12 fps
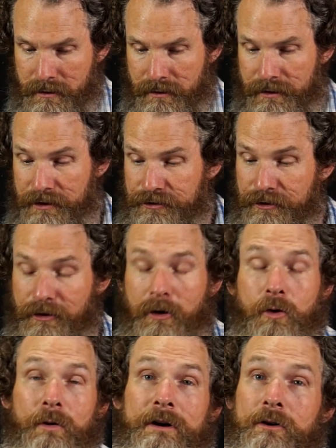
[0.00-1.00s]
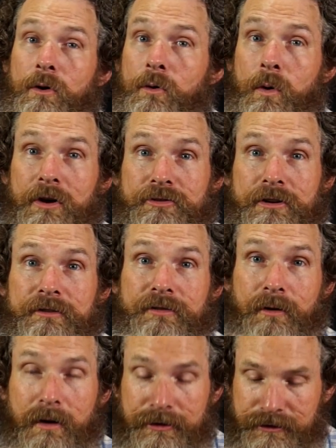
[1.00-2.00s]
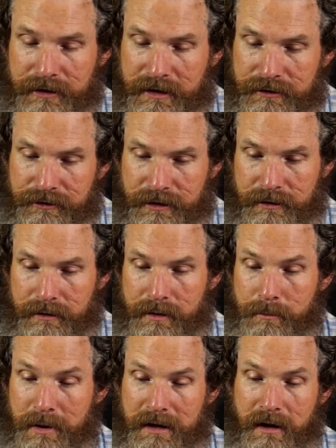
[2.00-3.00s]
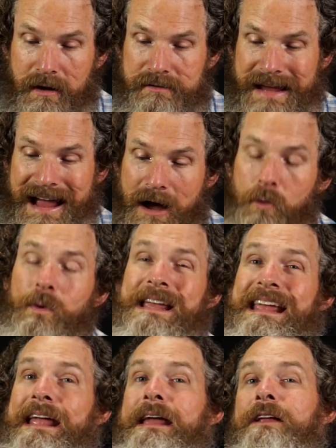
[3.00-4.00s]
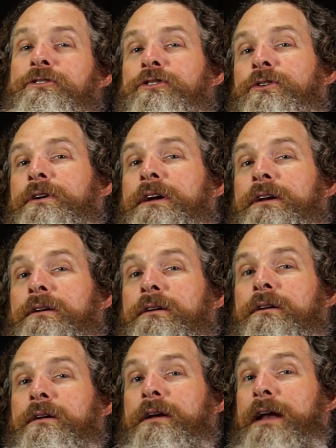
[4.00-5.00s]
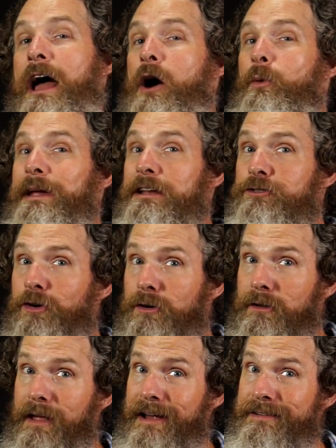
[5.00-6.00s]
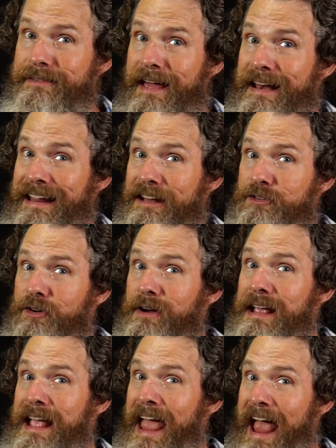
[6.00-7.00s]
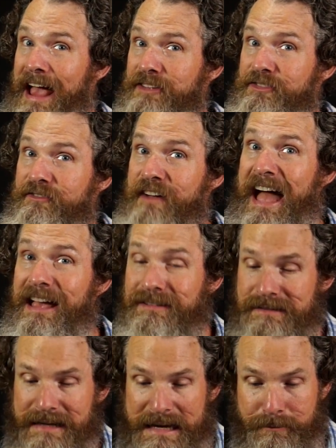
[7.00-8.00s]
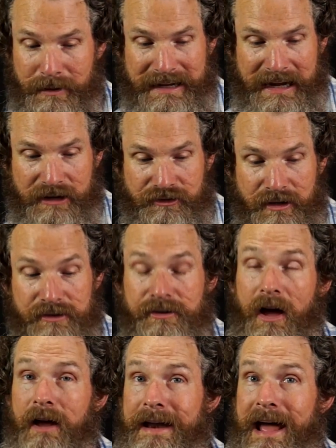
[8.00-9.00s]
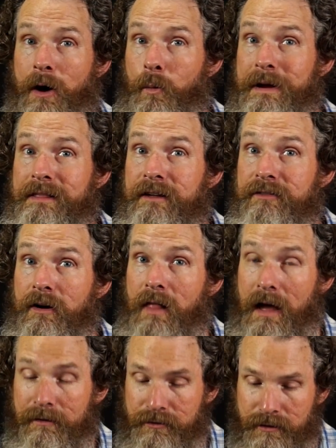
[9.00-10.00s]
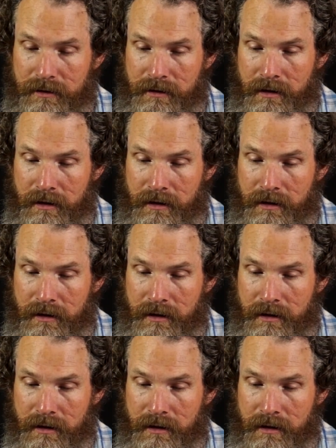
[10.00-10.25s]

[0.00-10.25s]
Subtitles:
This is a critical question for us to consider, because how we answer it and how we internalize that answer has vast implications on how we live our lives.